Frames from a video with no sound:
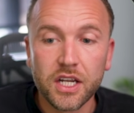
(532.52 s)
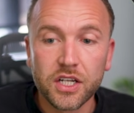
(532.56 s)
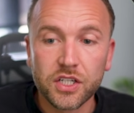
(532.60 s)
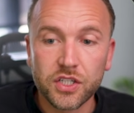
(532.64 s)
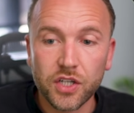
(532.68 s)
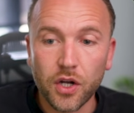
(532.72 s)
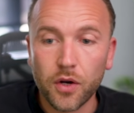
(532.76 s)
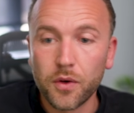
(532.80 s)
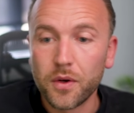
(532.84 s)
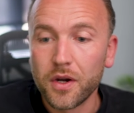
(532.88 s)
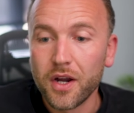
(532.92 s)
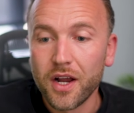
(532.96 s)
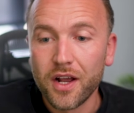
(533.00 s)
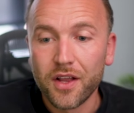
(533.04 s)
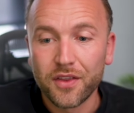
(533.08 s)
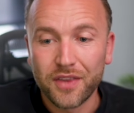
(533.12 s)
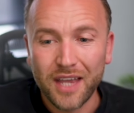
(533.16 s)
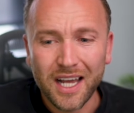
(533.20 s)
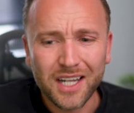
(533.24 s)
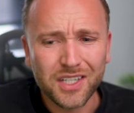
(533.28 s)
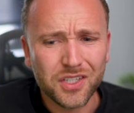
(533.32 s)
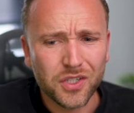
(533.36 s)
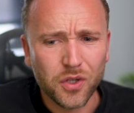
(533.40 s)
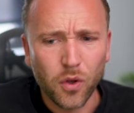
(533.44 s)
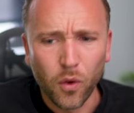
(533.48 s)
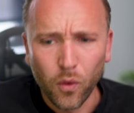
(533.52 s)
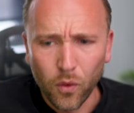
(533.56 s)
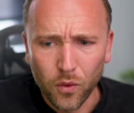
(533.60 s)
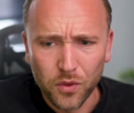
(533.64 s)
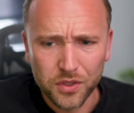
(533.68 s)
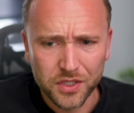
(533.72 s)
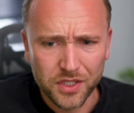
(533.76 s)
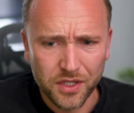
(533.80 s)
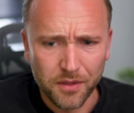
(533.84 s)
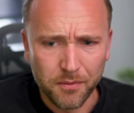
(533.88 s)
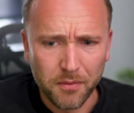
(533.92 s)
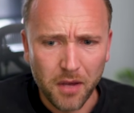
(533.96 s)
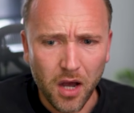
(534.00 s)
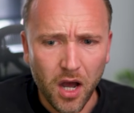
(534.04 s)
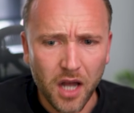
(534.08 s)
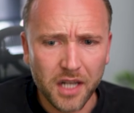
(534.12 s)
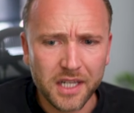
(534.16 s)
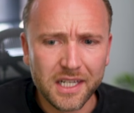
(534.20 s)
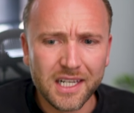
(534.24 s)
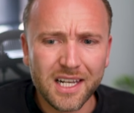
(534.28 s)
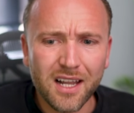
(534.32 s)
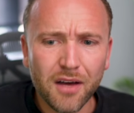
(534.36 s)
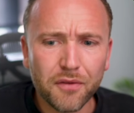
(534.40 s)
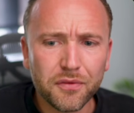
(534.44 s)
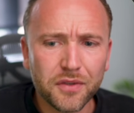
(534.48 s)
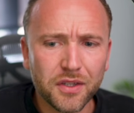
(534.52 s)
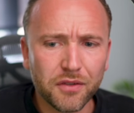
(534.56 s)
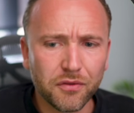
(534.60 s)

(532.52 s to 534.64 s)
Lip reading: So that's awesome. I love